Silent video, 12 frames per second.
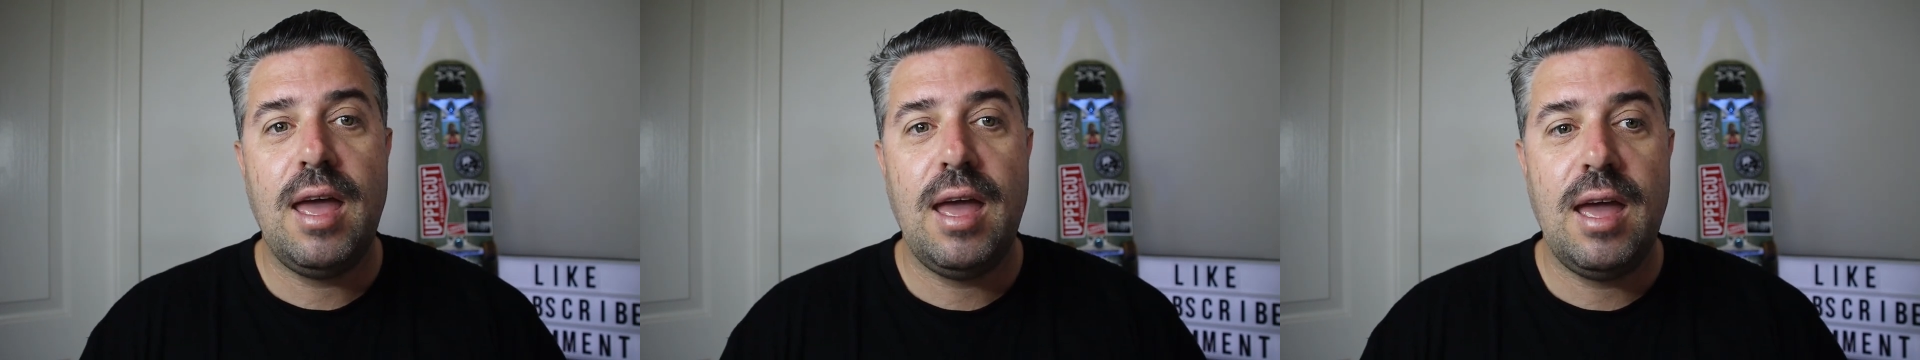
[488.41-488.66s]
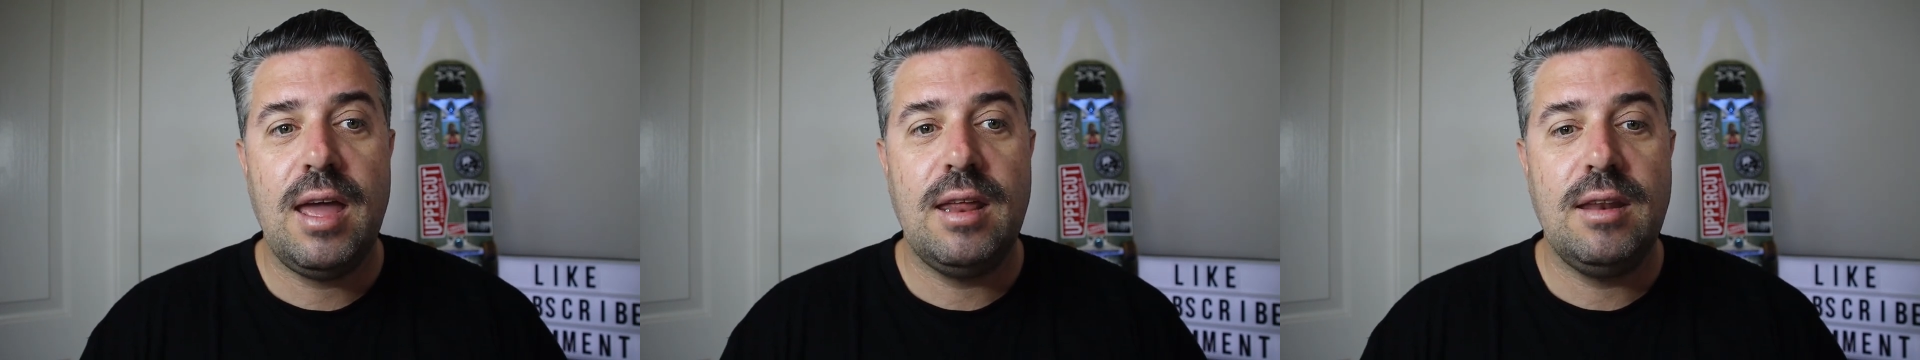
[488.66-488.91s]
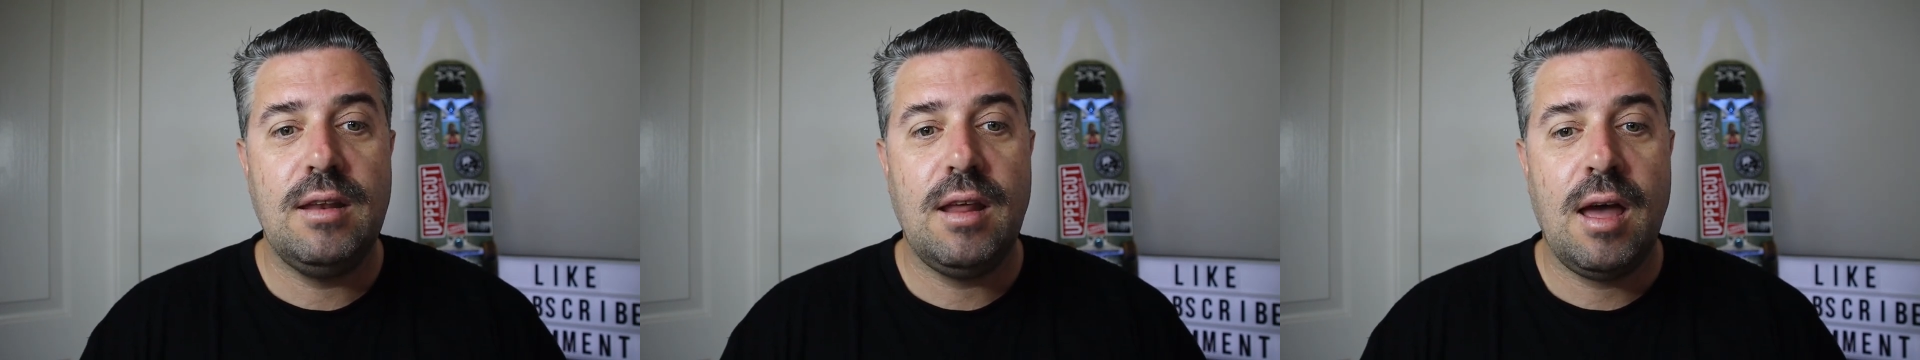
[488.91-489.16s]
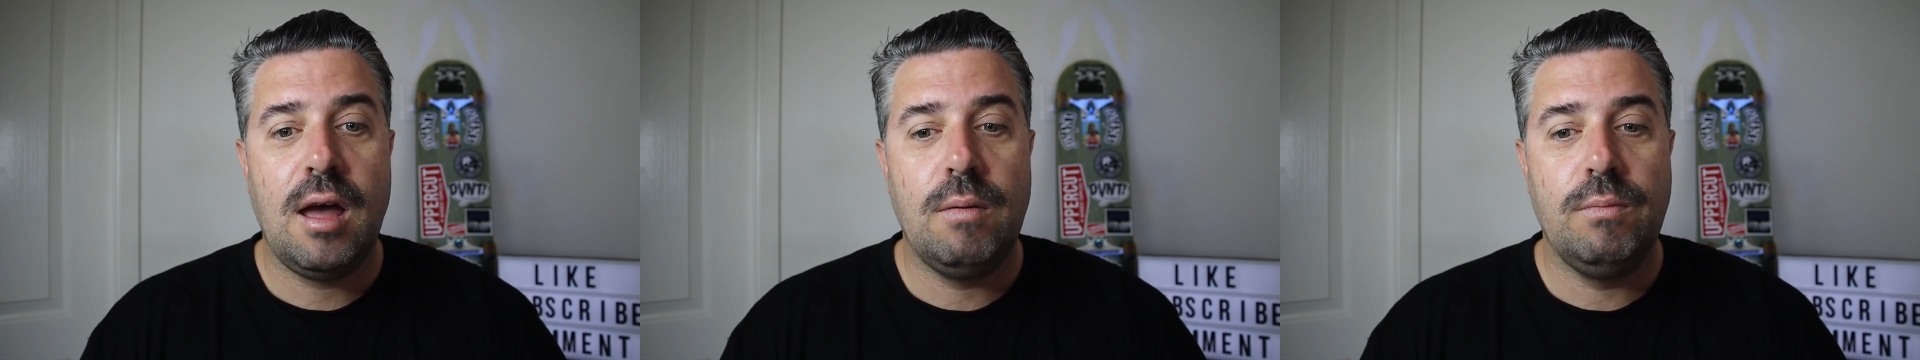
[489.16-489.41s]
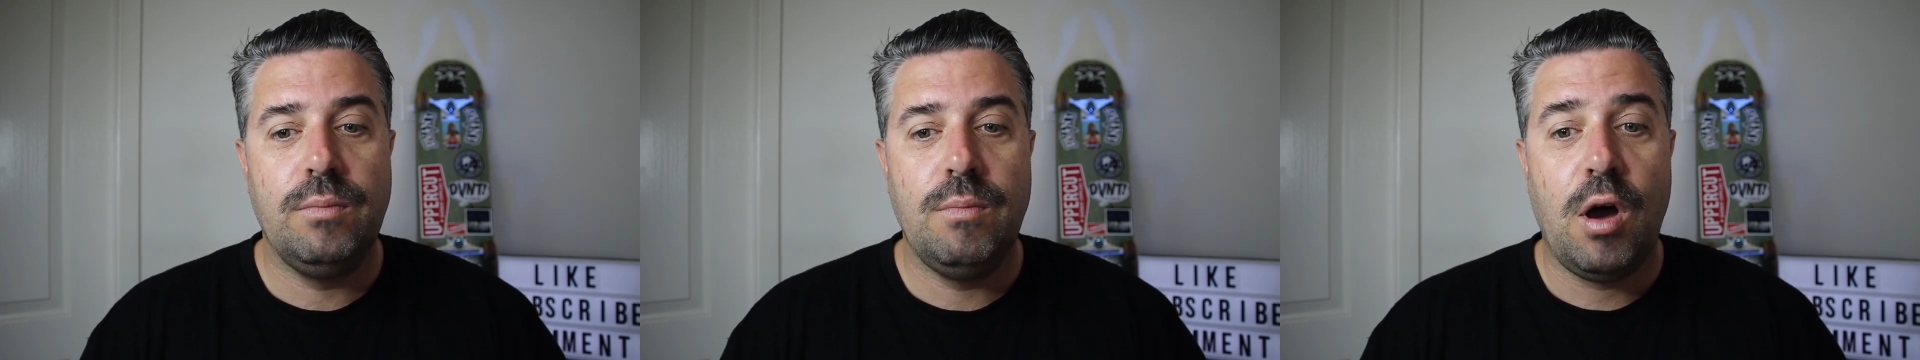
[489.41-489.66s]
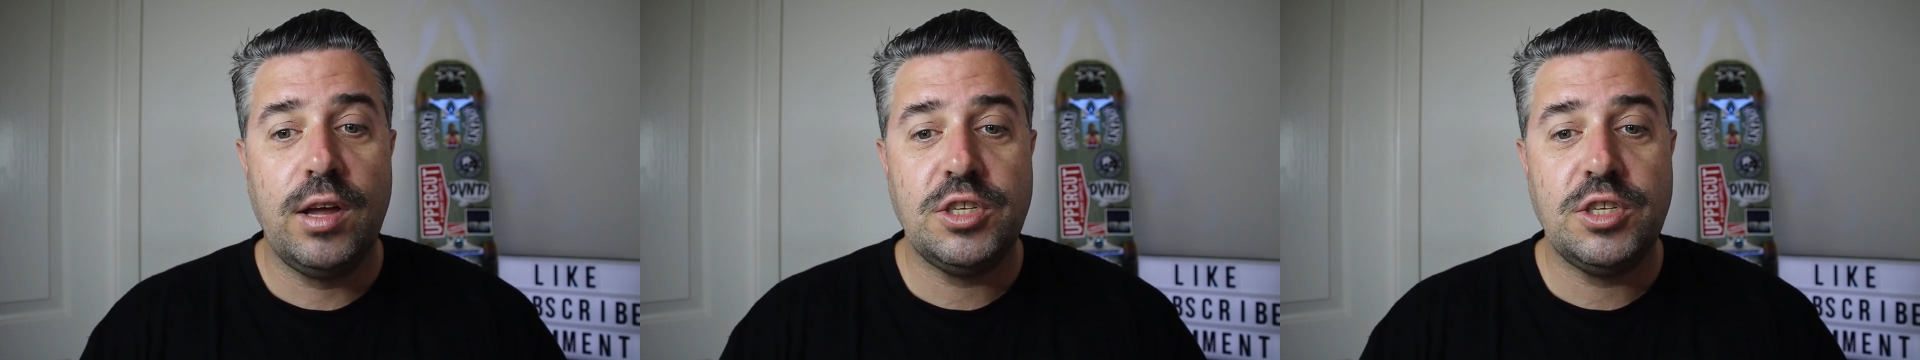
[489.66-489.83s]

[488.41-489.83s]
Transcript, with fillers: and um, my